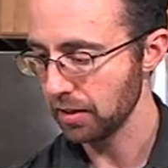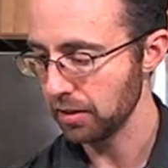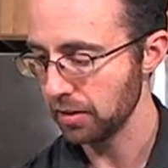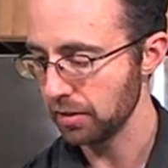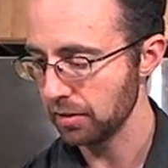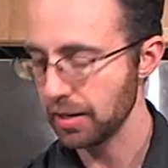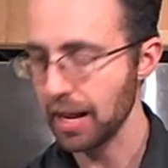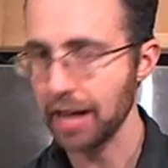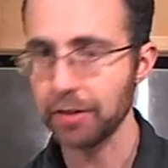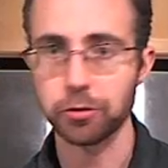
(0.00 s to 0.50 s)

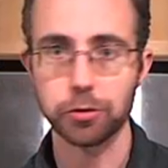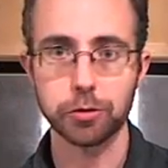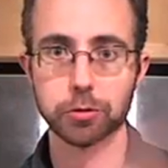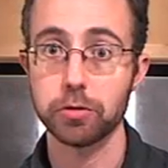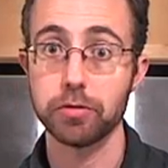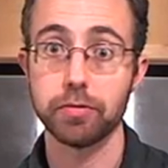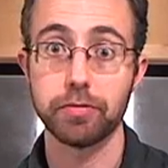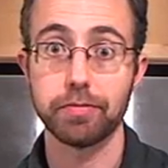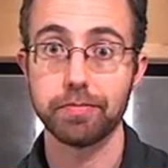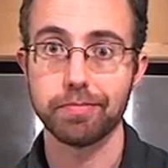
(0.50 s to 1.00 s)
natural
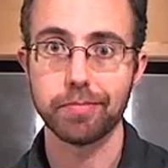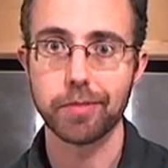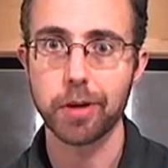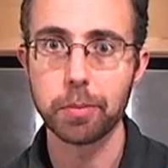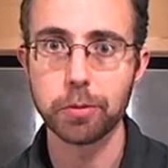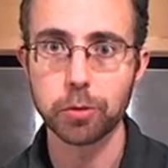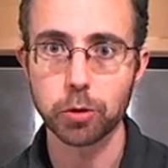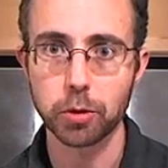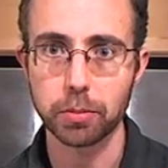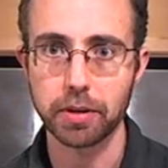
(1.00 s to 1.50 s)
sort of
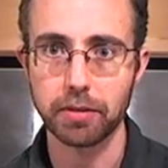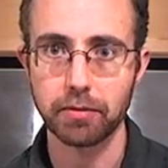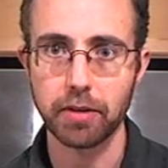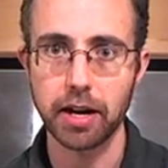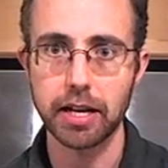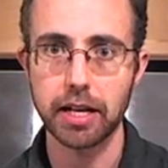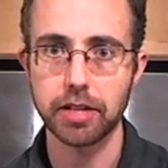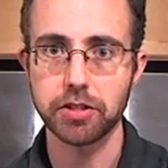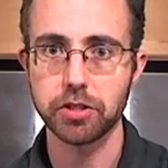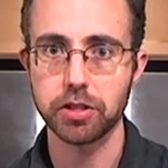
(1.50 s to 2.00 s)
absorbent,
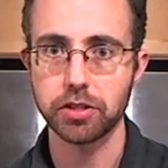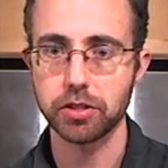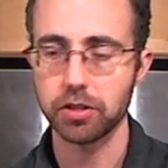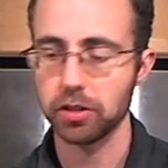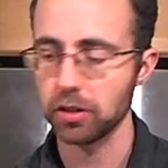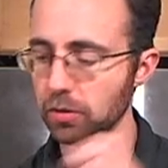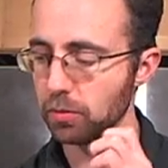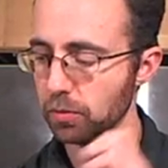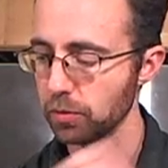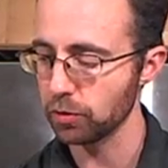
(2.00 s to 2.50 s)
right? It's just
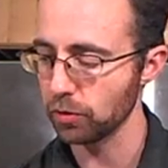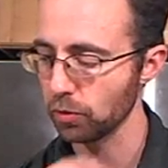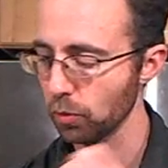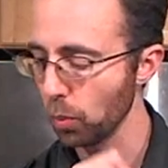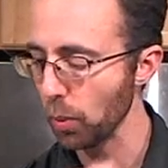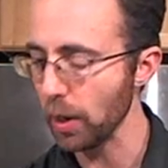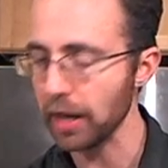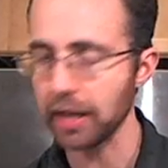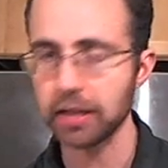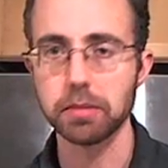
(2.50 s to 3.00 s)
going to sort of
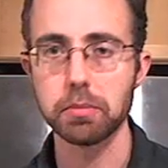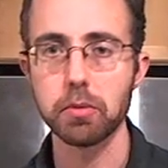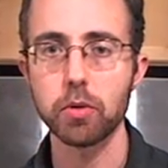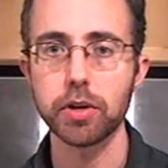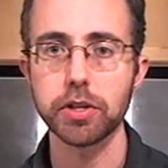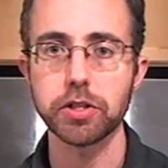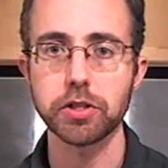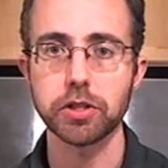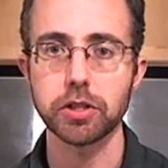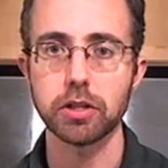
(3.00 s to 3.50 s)
wick the
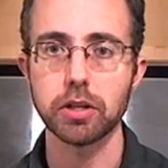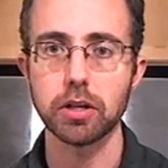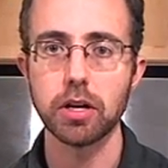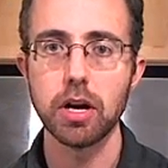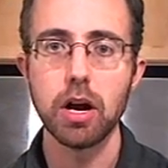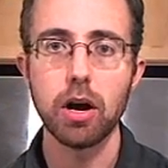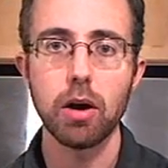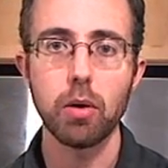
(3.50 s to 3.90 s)
moisture